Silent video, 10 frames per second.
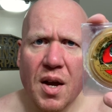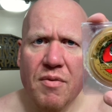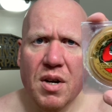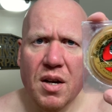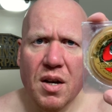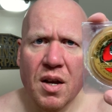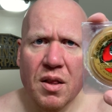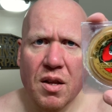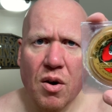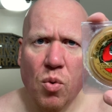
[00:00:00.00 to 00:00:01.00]
evident
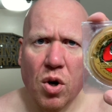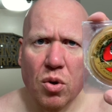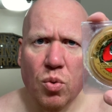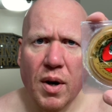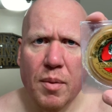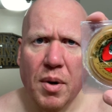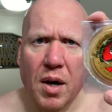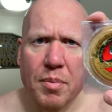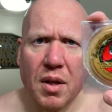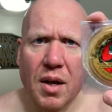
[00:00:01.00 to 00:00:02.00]
in their worldwide
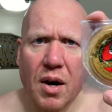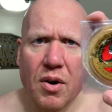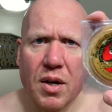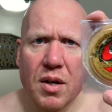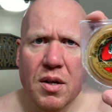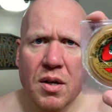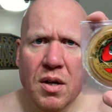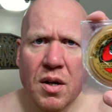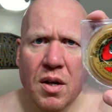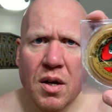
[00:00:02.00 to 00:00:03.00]
popularity.
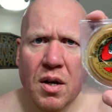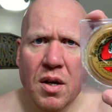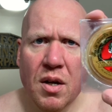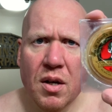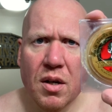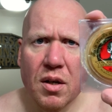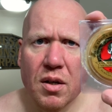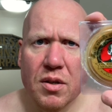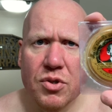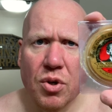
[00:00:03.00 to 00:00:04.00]

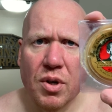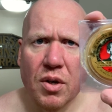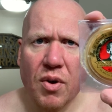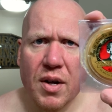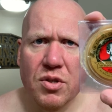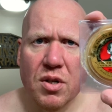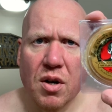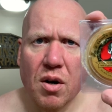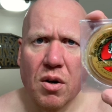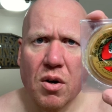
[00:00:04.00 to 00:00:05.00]
So congrats to
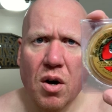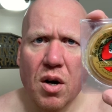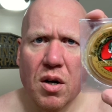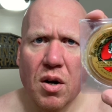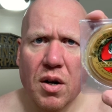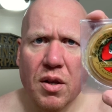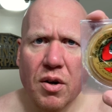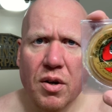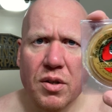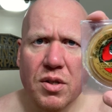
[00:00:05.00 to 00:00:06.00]
Colonel Conk on
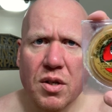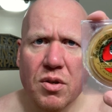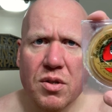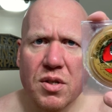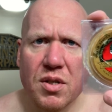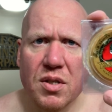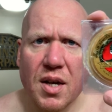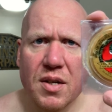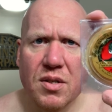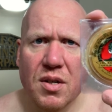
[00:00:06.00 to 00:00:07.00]
their continued
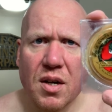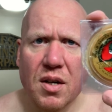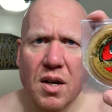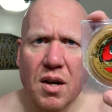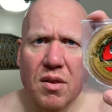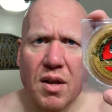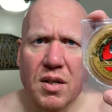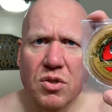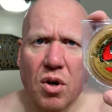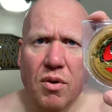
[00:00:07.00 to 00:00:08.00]
success, and
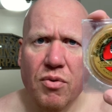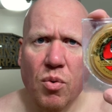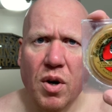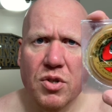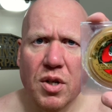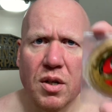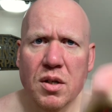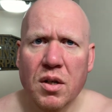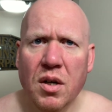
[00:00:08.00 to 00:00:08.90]
thanks all for watching.